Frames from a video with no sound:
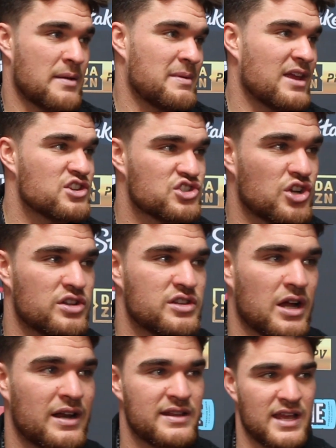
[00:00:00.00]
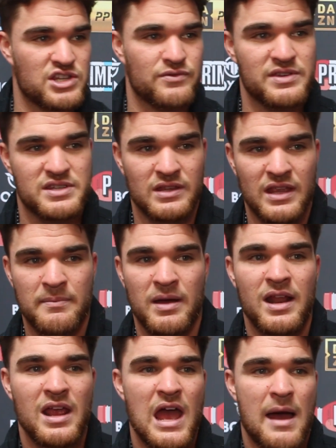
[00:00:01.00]
I mean, I just started talking to Deji recently,
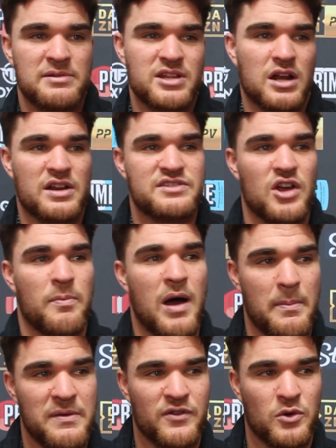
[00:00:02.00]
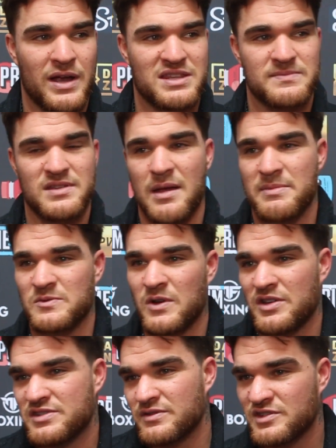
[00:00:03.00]
but I've been talking to Salt Poppy for quite some time as
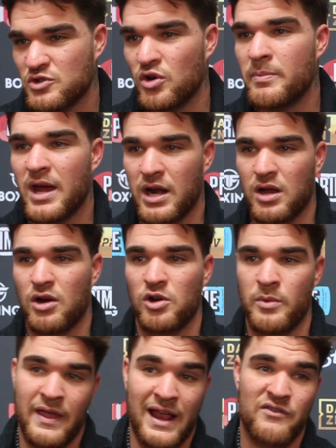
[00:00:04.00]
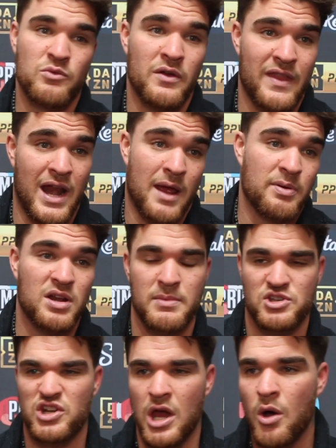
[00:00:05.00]
well. So it's cool to be on a card with like everyone that I pretty
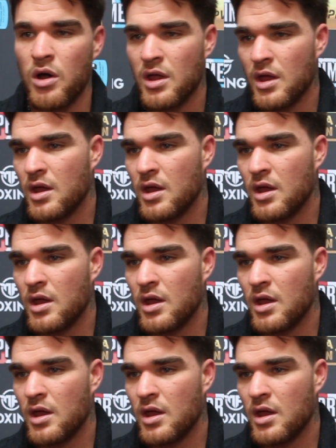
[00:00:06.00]
much know.